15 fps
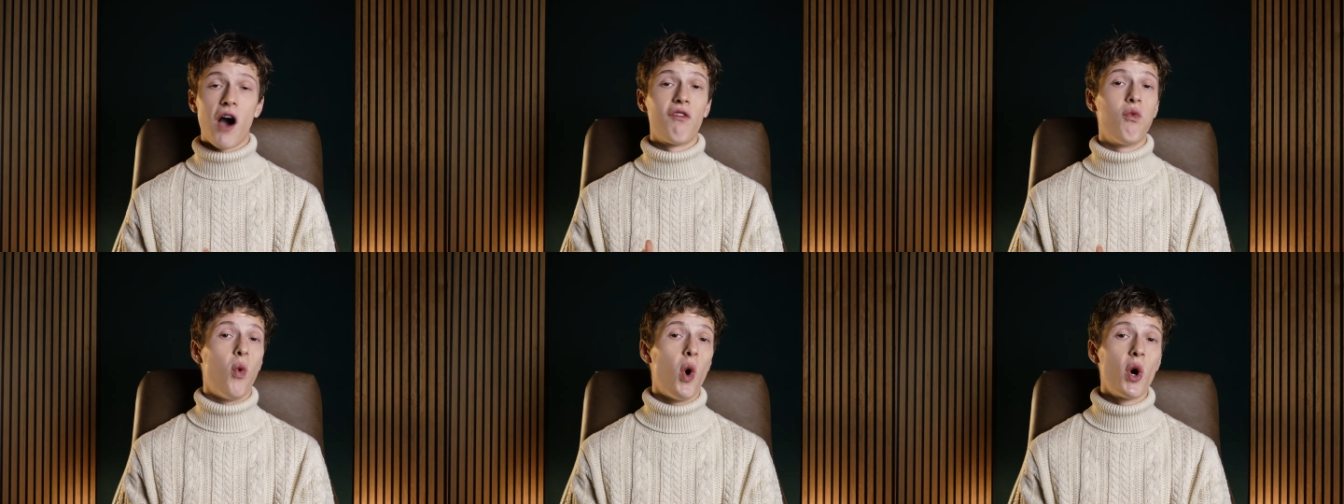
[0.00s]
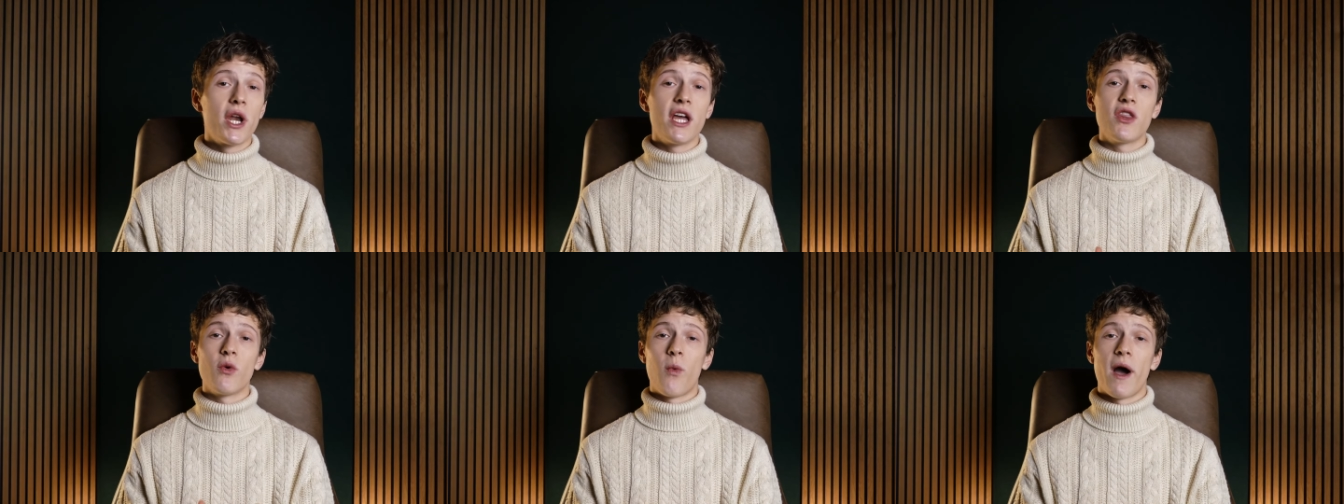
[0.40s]
I've worn
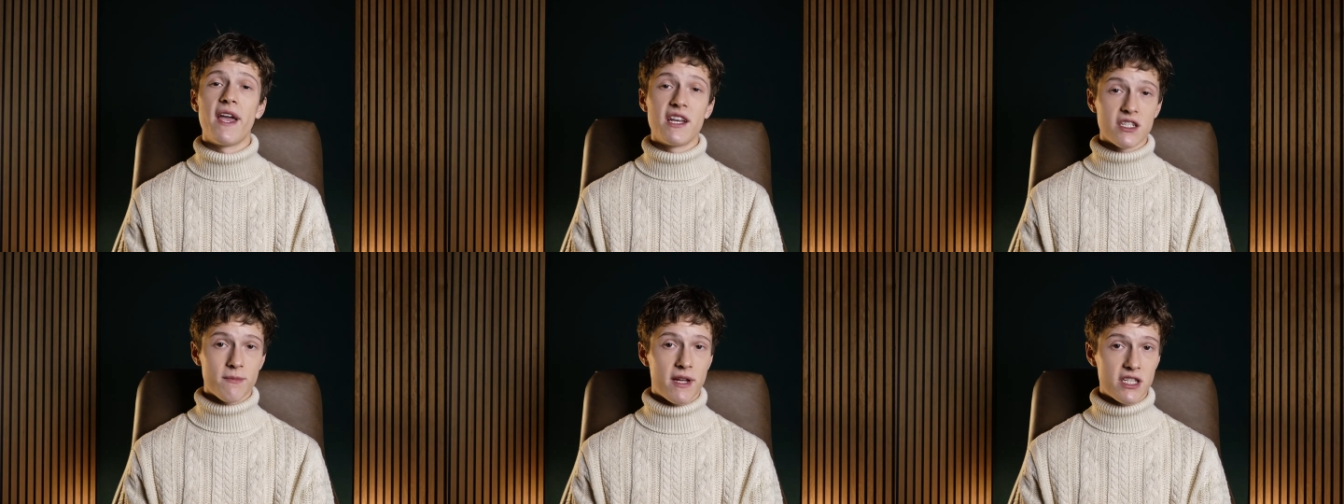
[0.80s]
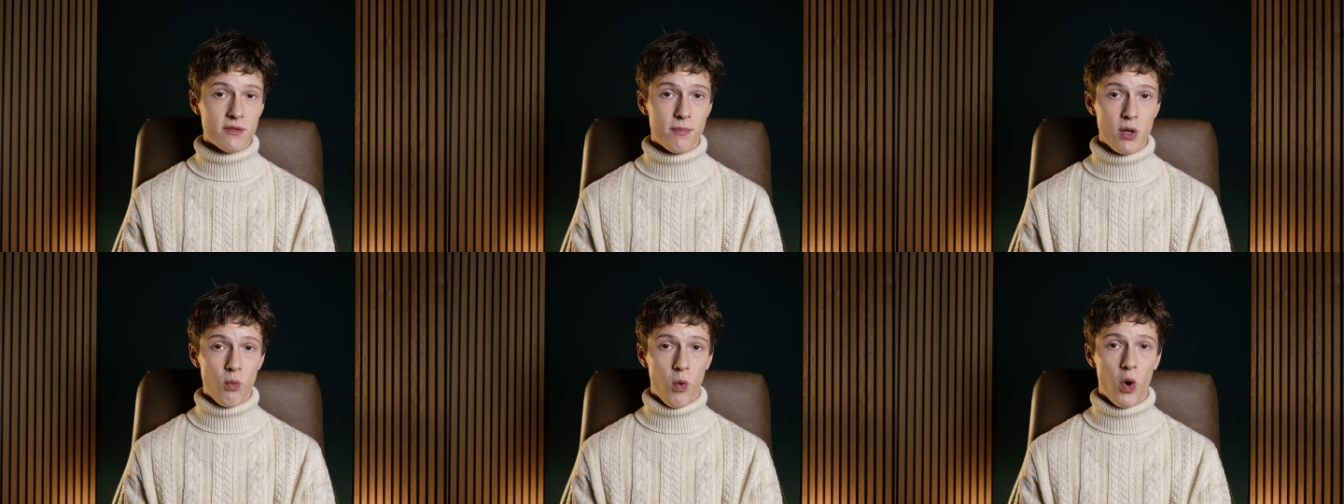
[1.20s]
it the way it's meant
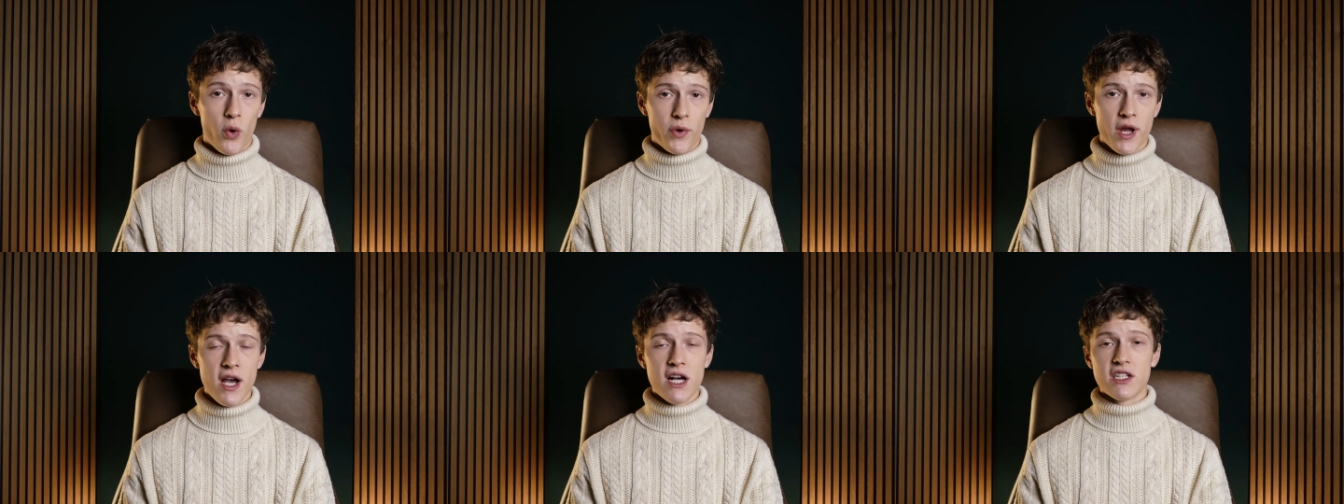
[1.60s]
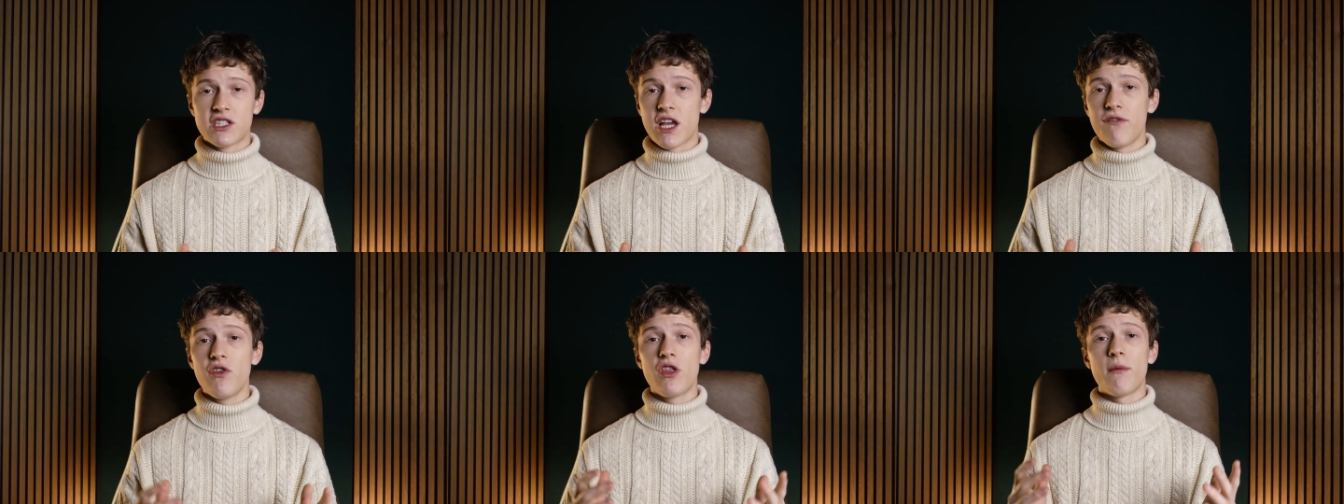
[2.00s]
to be worn to
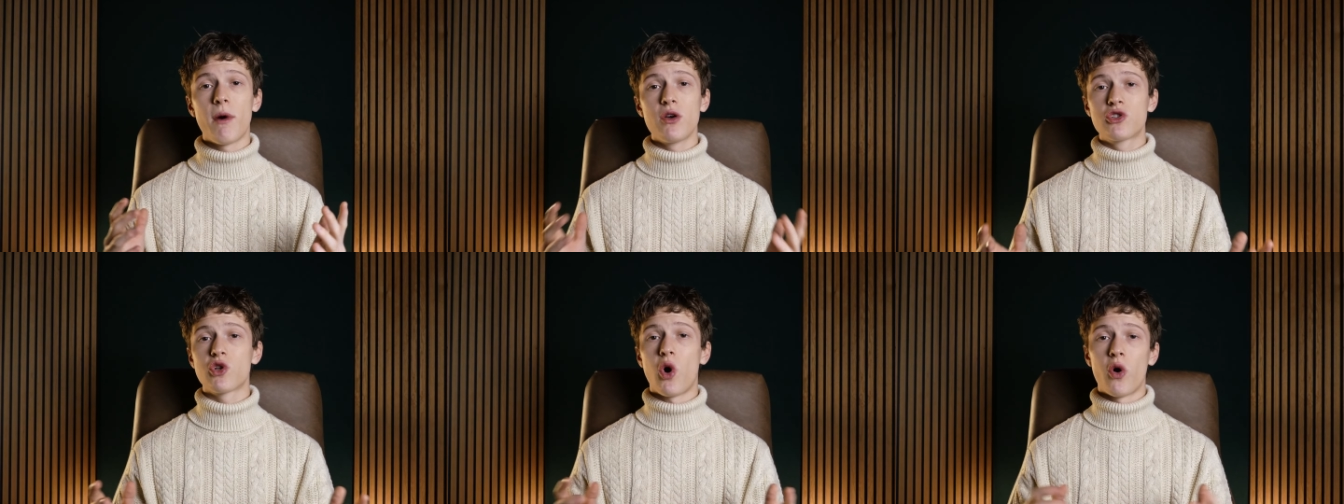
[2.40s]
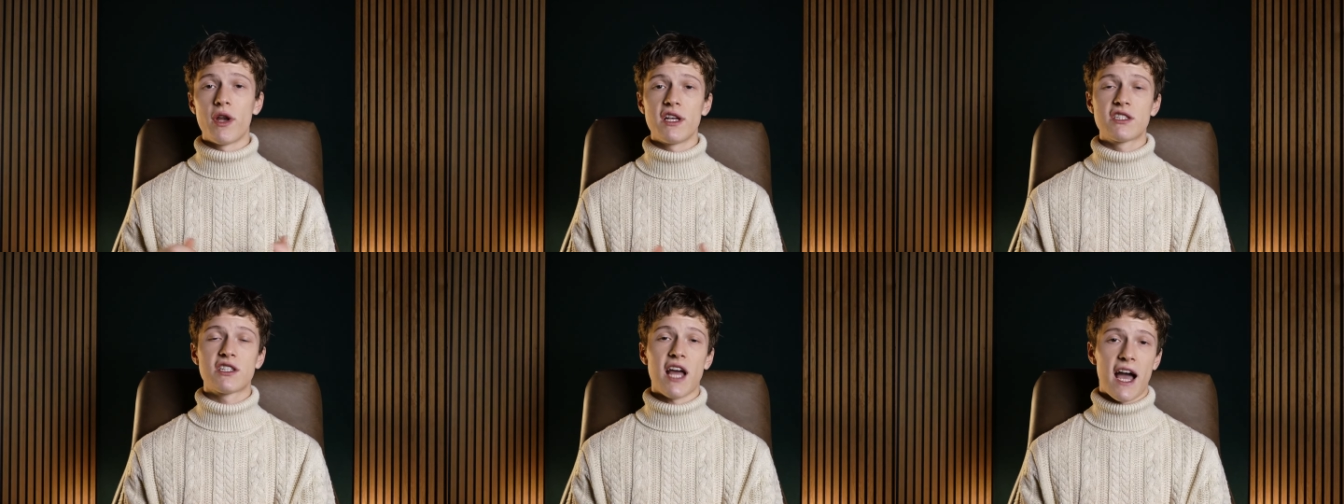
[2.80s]
give you the most
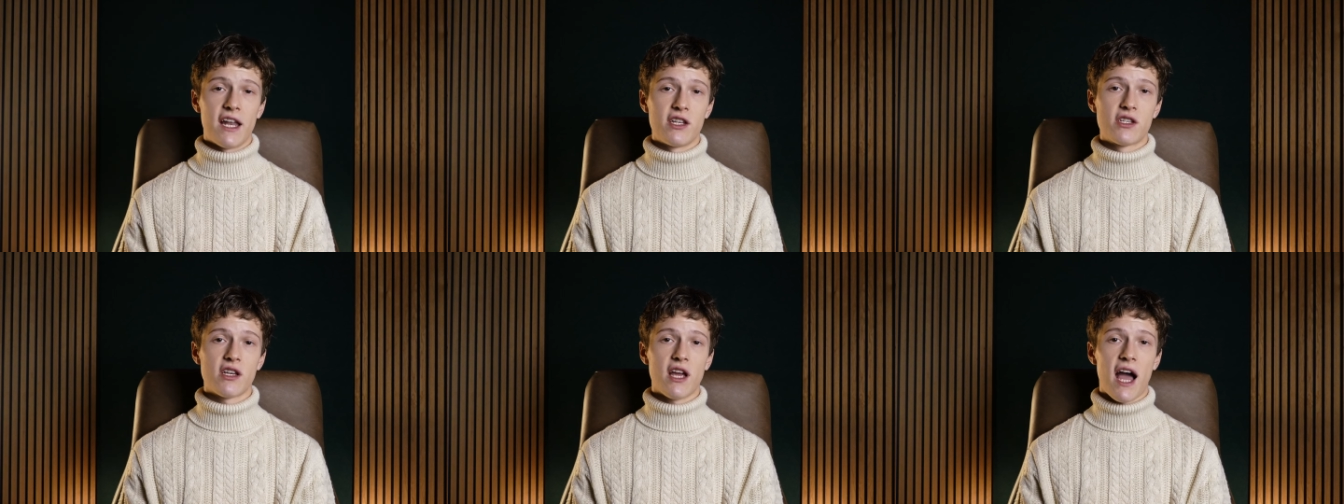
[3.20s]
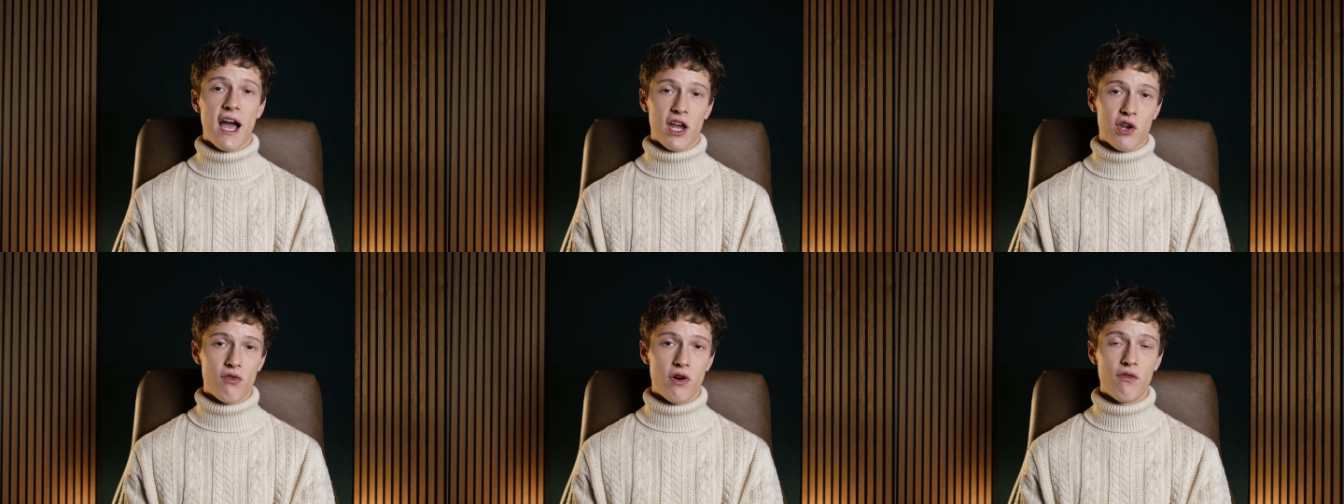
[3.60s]
honest and
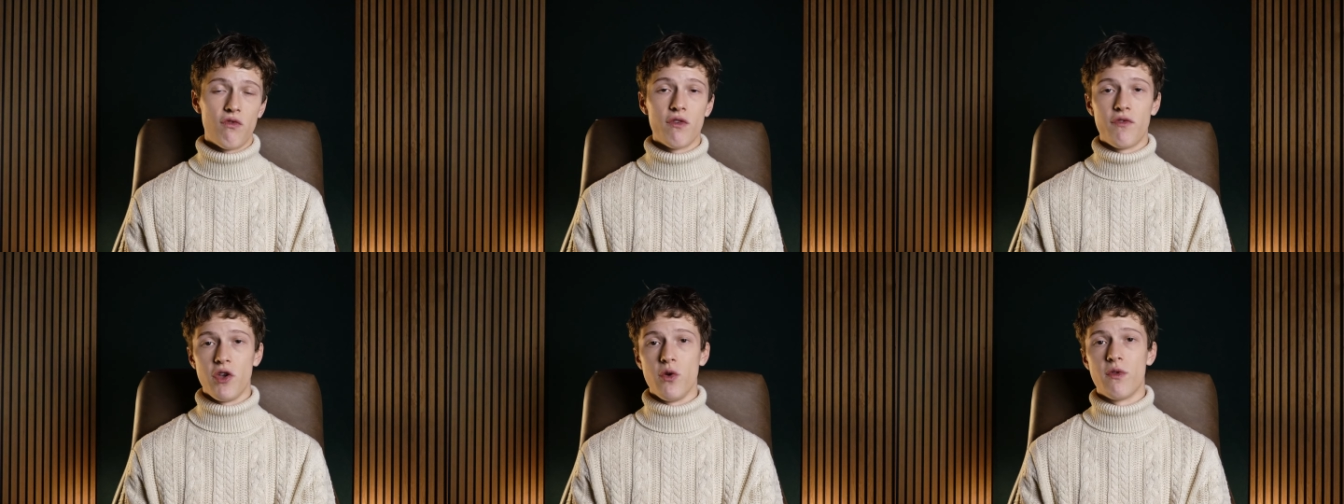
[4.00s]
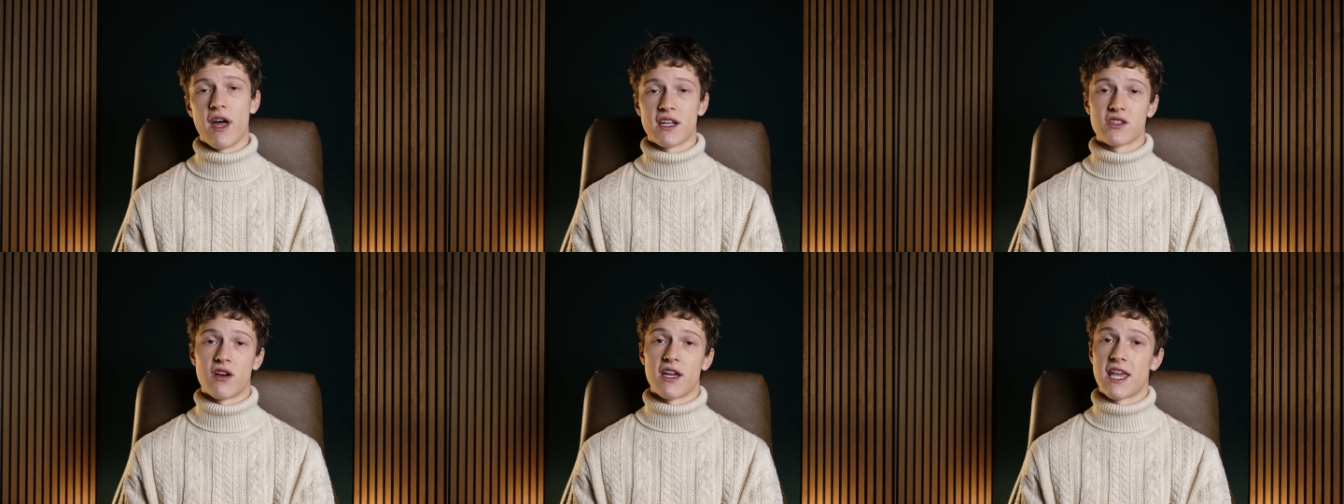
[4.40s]
accurate review
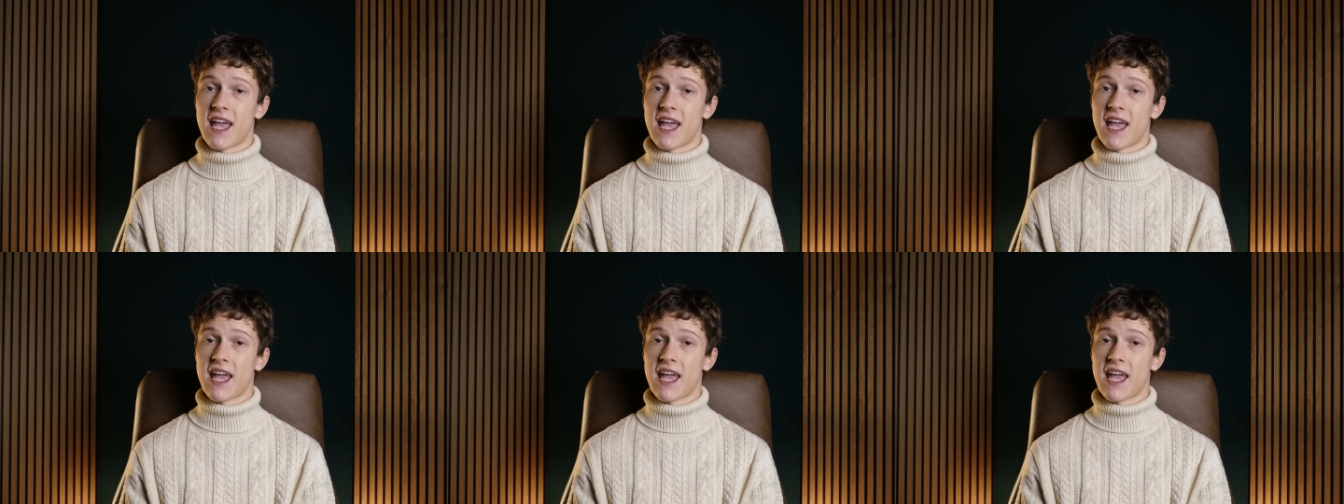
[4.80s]
that I